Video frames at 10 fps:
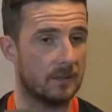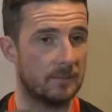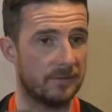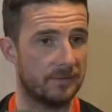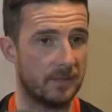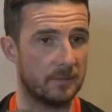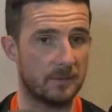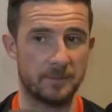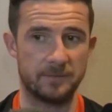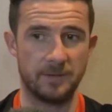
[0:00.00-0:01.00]
To be fair, I would
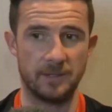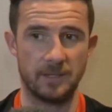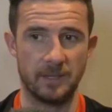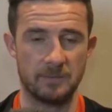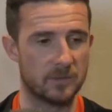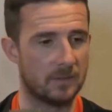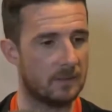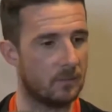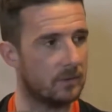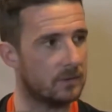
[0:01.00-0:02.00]
have preferred the game on
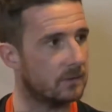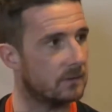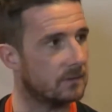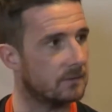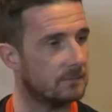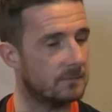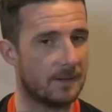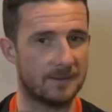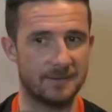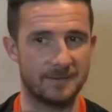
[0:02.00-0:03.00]
Sunday morning,
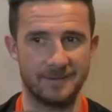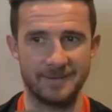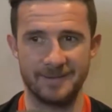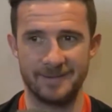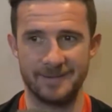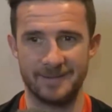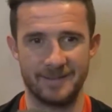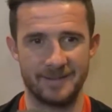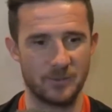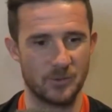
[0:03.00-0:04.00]
but
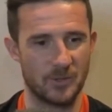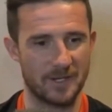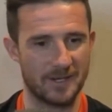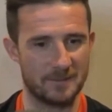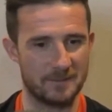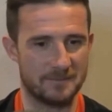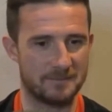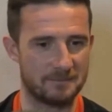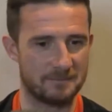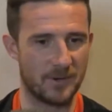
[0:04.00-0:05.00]
it's not going to happen.
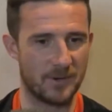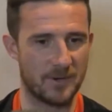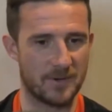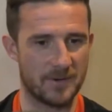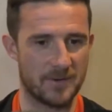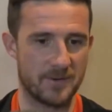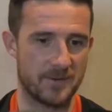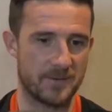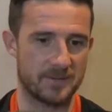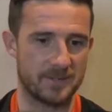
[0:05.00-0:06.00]
But
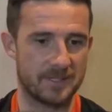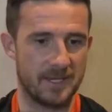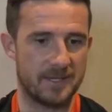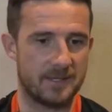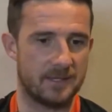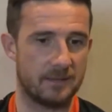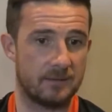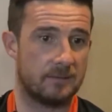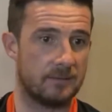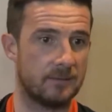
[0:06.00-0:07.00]
as I said,
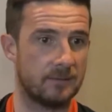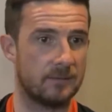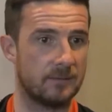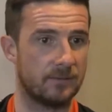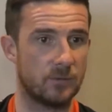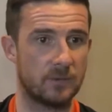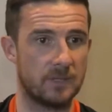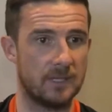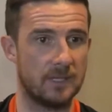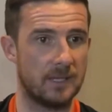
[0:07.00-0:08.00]
we've got
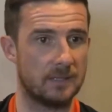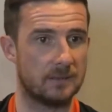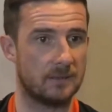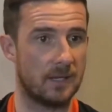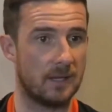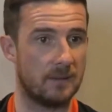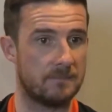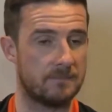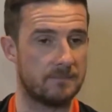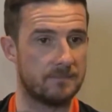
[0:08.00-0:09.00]
3 days.
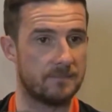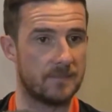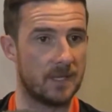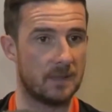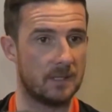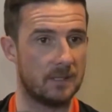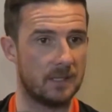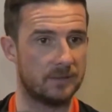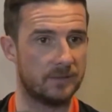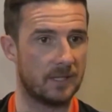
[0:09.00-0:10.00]
We had 3
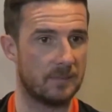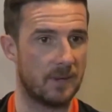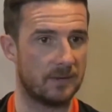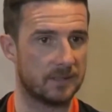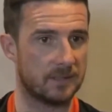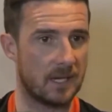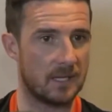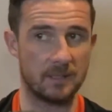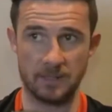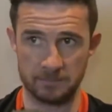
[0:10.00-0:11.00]
days for the game after
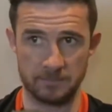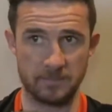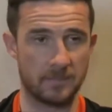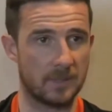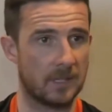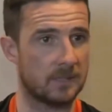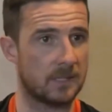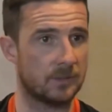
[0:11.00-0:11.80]
Saturday to get a